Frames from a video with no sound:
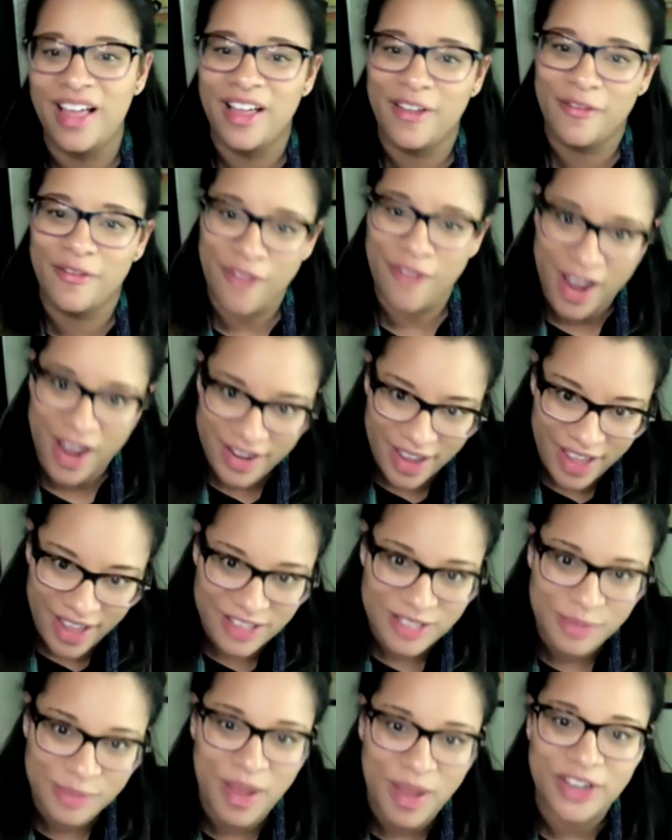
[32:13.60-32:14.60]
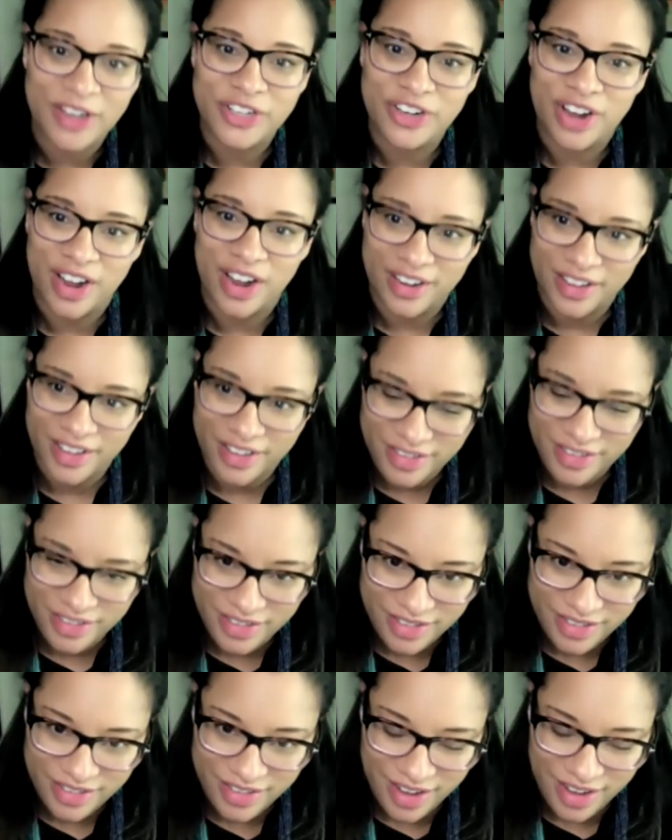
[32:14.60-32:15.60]
financed by
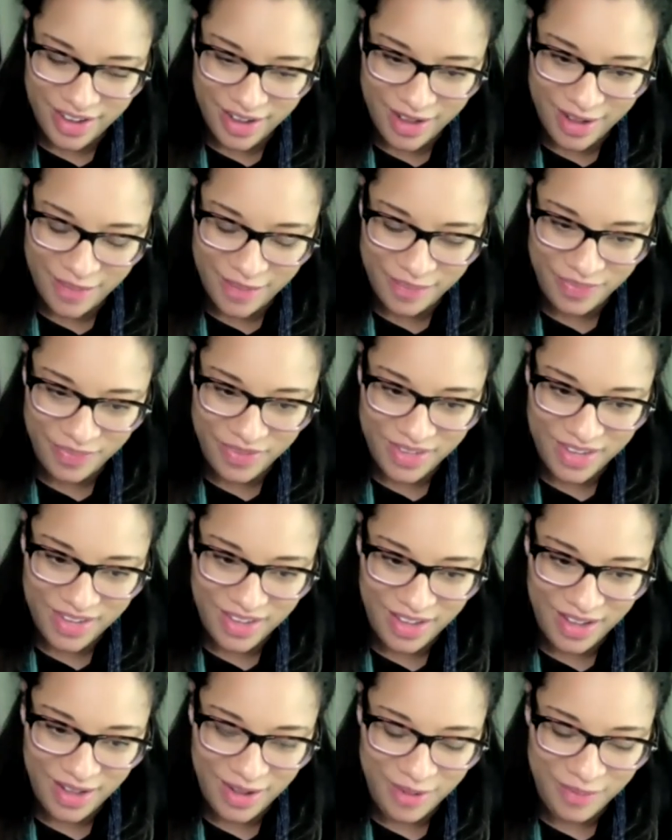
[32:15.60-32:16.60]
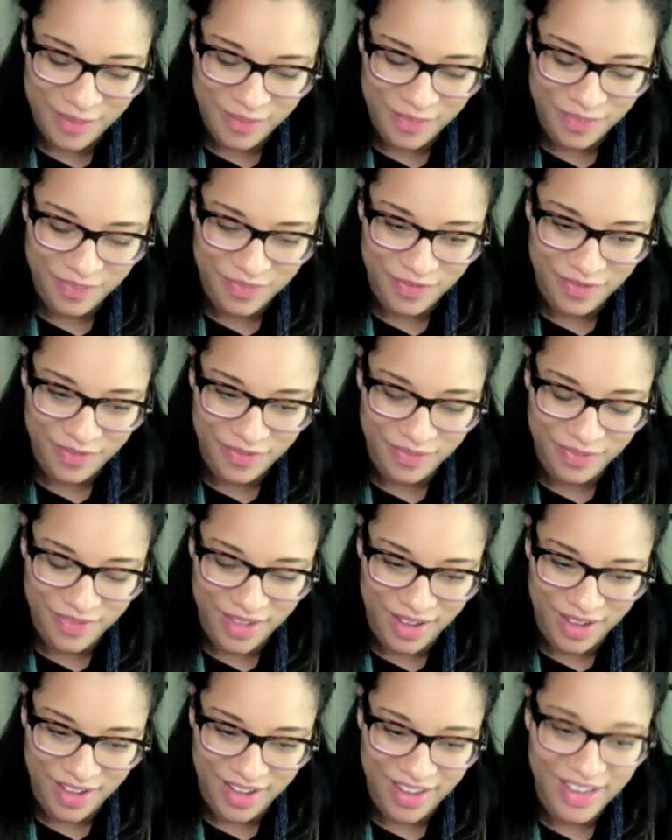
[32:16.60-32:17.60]
Chinese um, um,
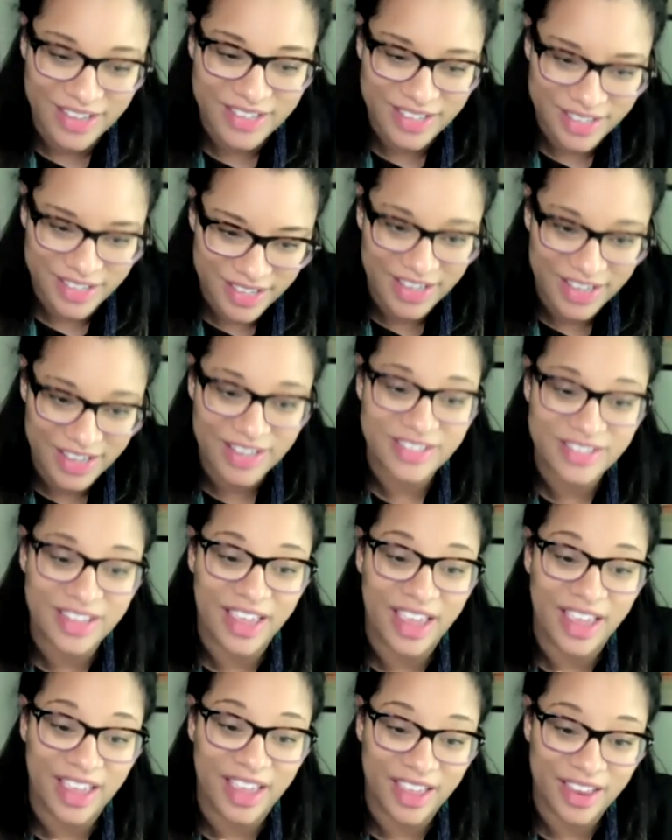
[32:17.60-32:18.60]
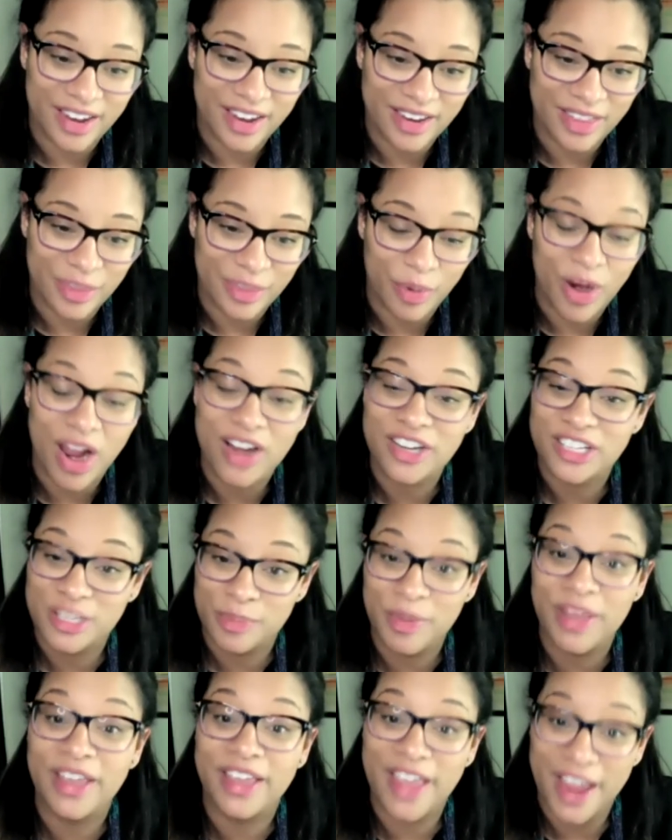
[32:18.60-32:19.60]
uh, entities and the projects
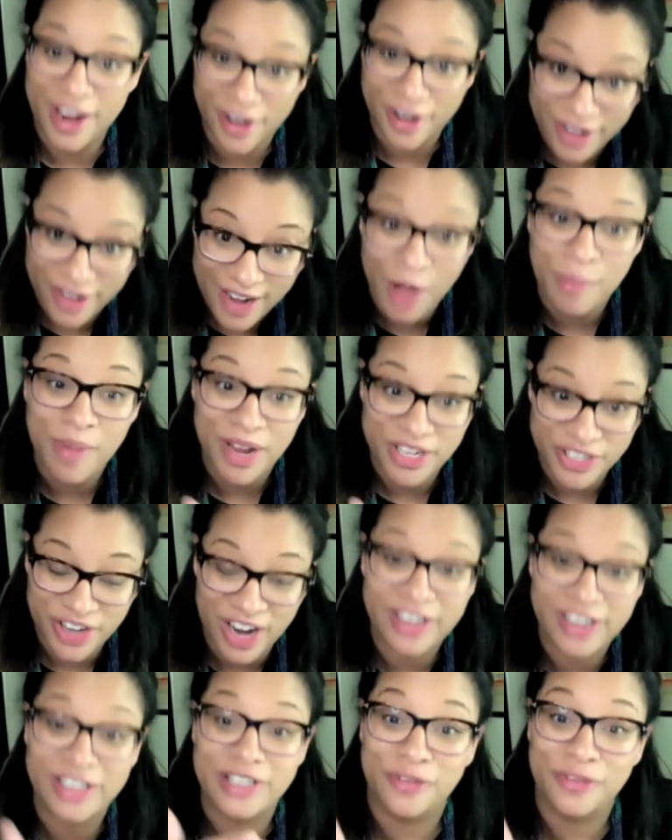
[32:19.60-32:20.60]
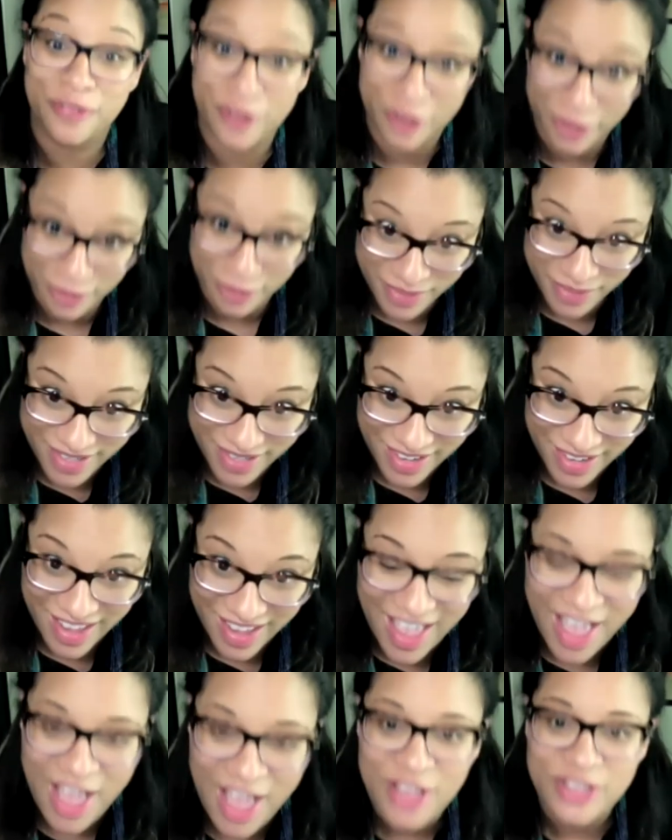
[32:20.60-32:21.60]
being carried out by Chinese firms.
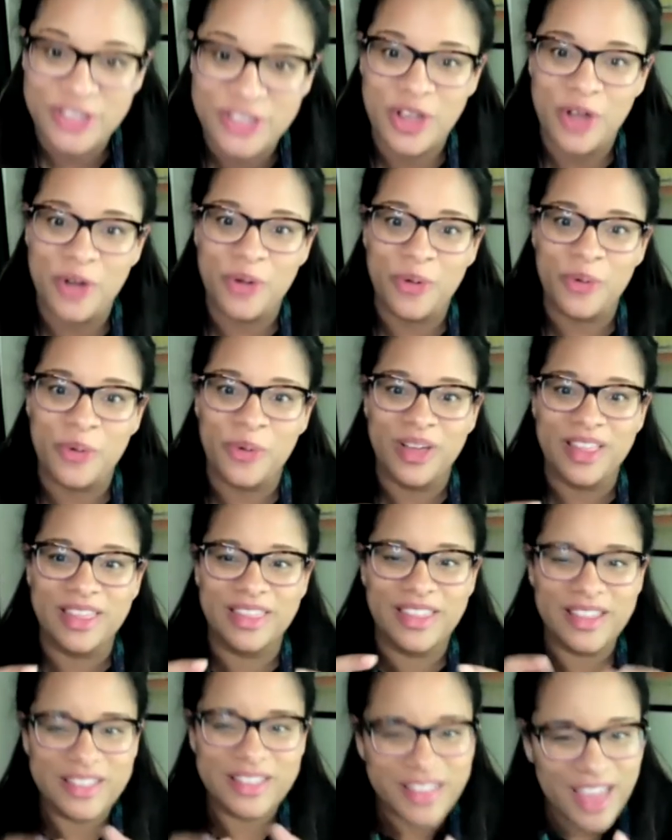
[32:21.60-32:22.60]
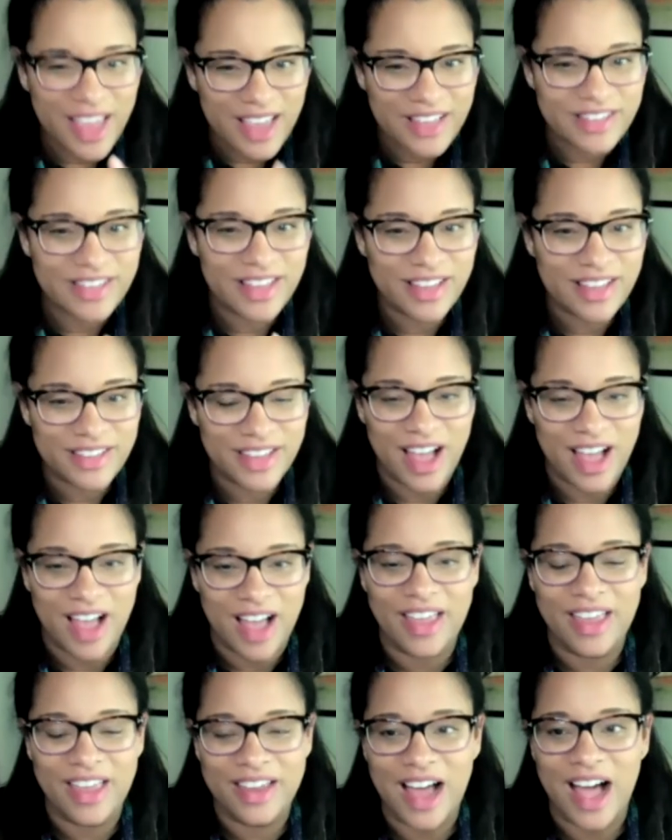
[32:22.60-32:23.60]
So this case isn't
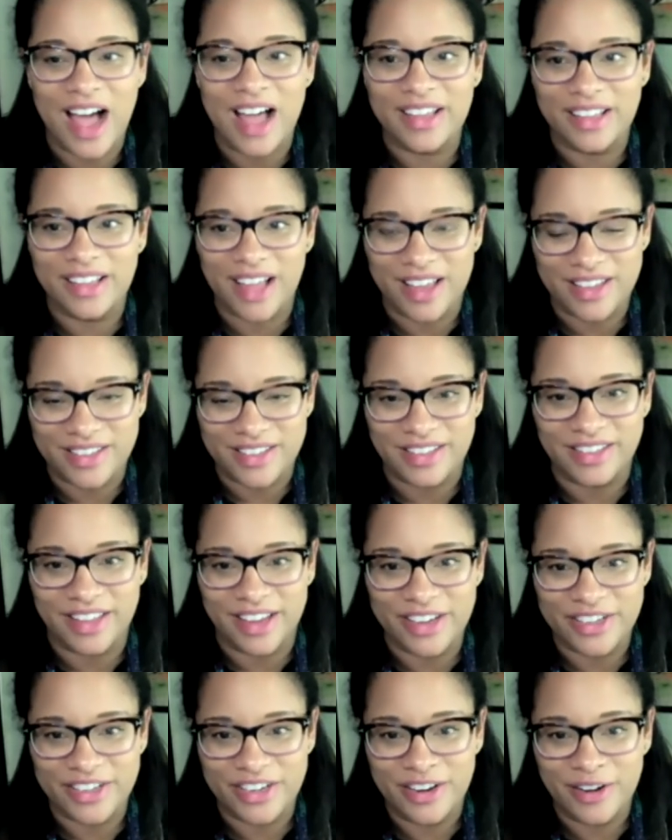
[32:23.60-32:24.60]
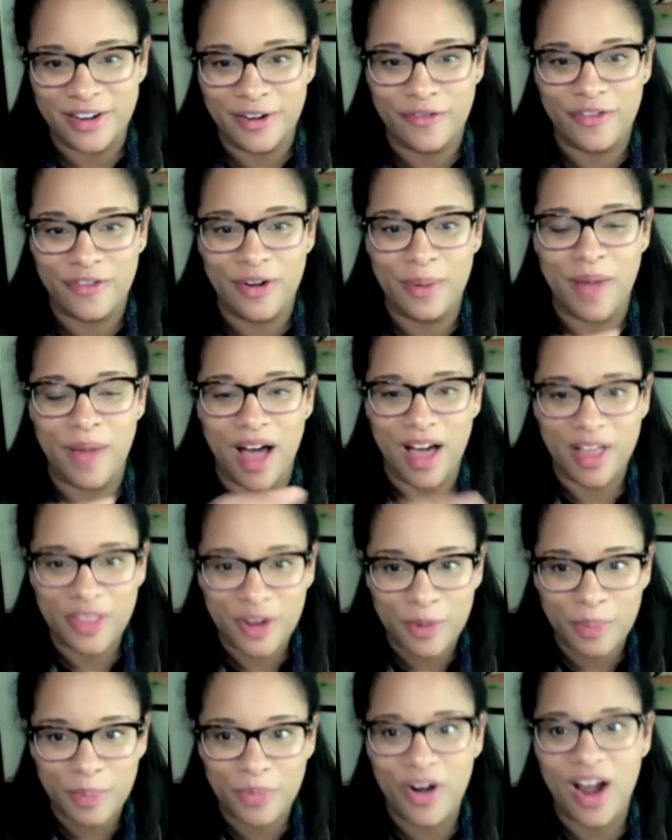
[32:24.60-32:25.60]
in isolation from
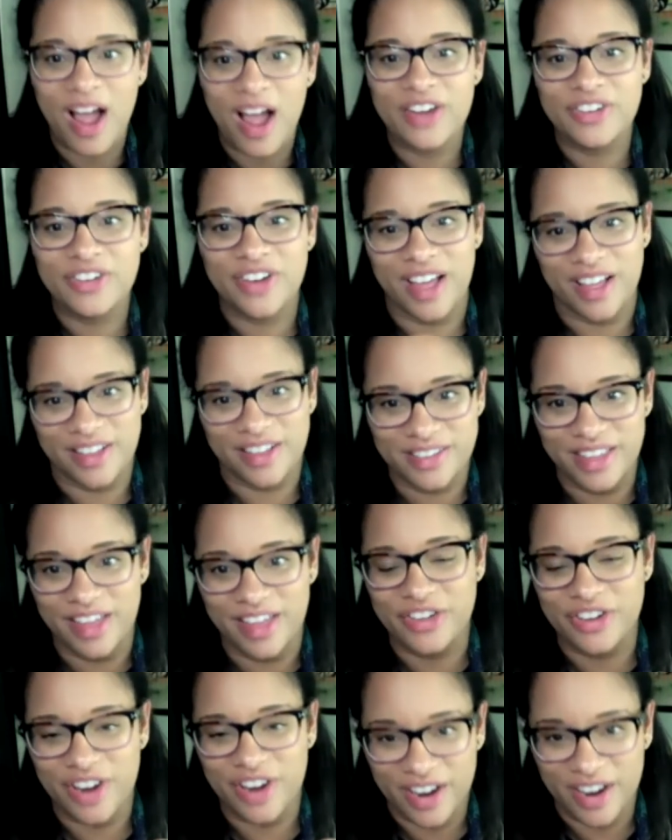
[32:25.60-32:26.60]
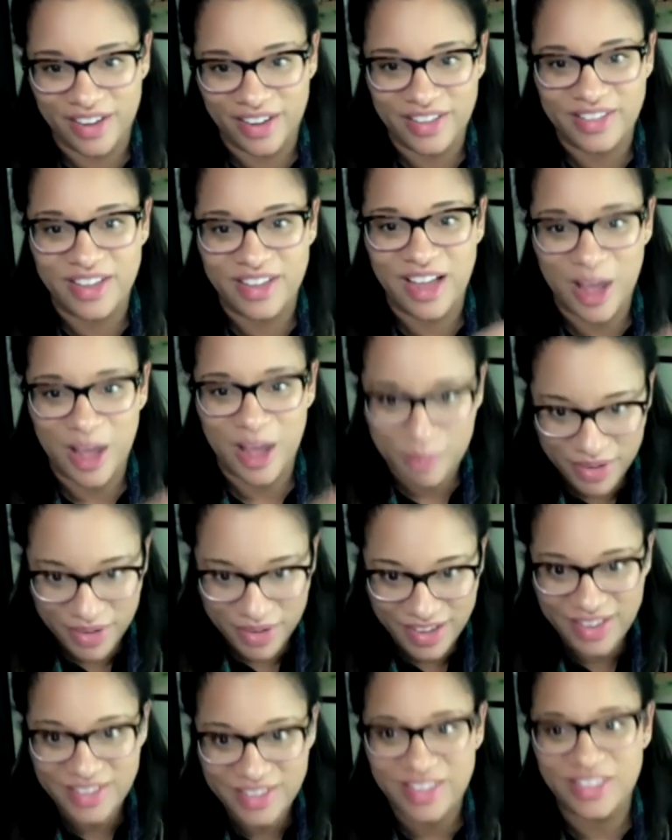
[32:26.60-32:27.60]
other projects that Chinese
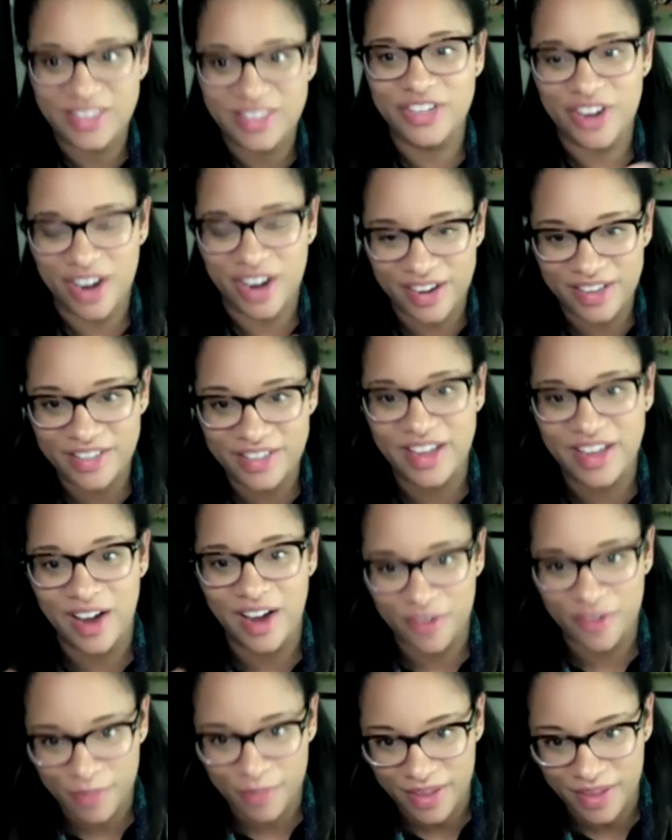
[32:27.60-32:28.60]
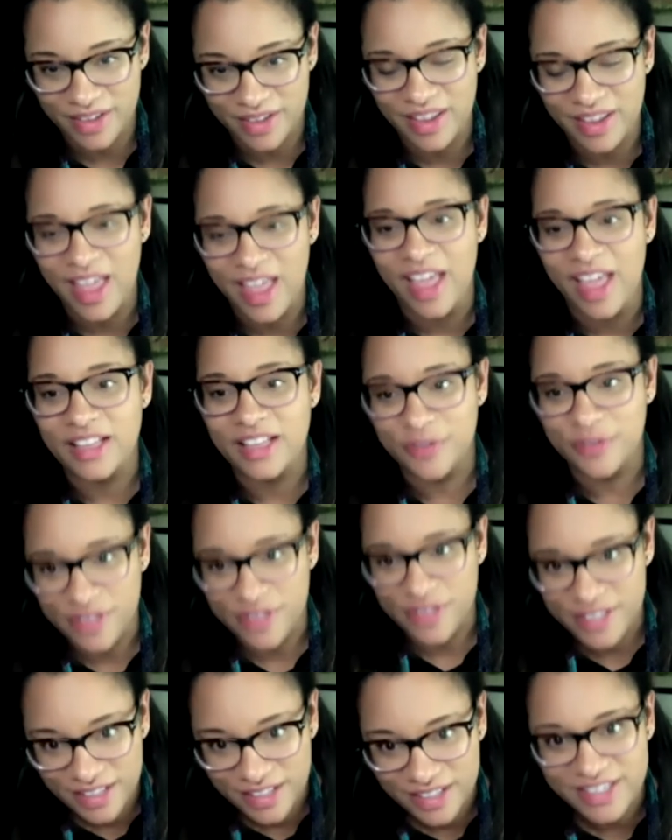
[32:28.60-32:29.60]
companies and the Chinese government is
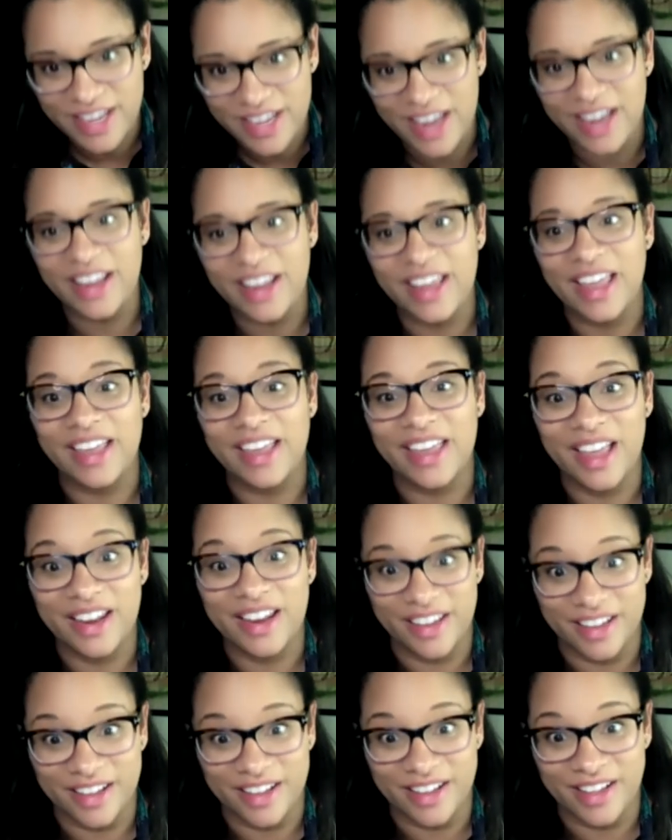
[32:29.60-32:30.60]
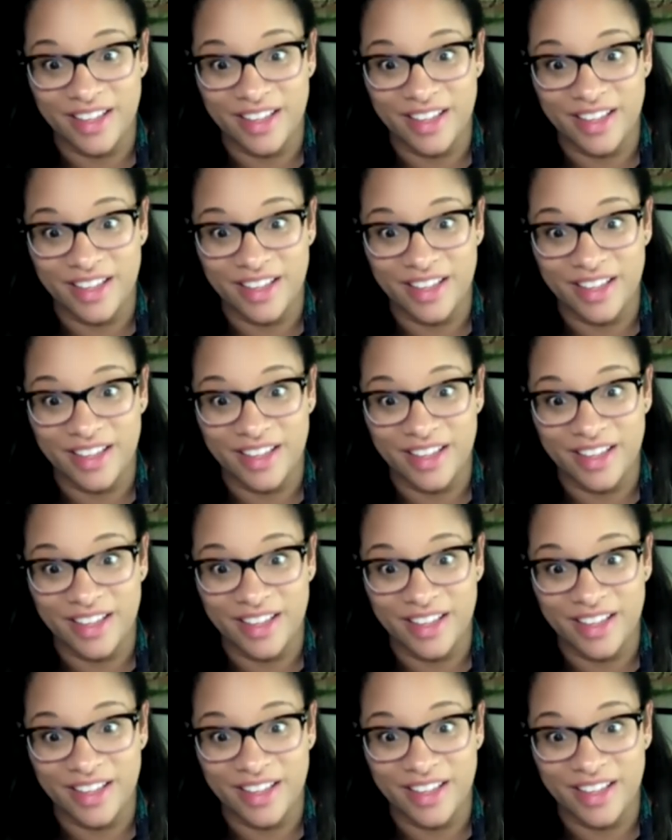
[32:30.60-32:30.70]
facilitating in Kenya.